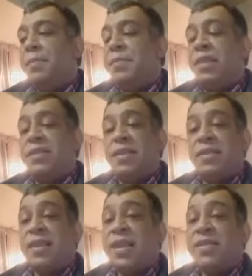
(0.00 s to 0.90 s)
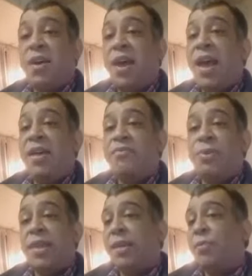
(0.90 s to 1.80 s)
The success I have
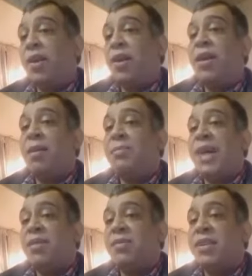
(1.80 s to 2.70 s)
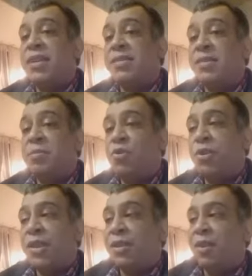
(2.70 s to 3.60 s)
with it, when I come downstairs in the
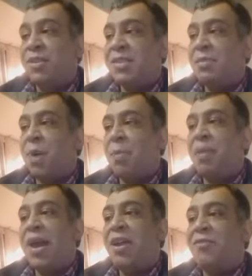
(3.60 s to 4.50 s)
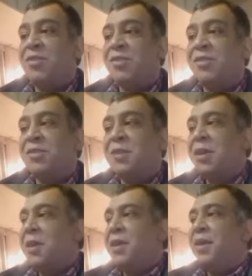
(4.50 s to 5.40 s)
morning and I see my parents,
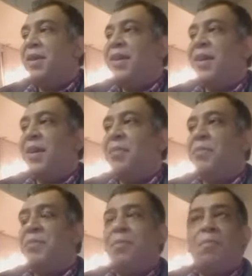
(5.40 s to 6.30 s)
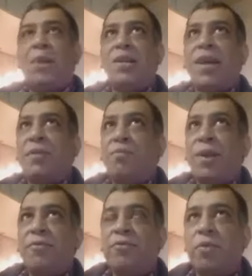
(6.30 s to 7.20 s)
my dad
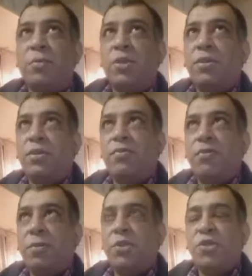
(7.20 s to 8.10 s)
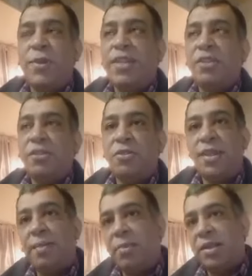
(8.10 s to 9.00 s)
went from 22
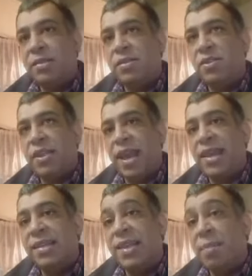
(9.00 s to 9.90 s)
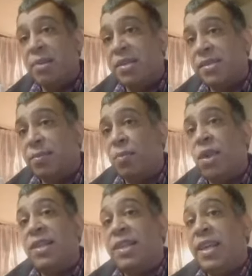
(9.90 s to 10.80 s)
tablets to 8 tablets in
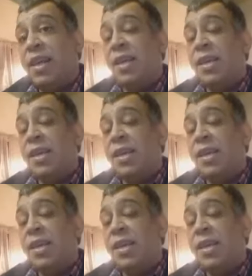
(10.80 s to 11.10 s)
1 year.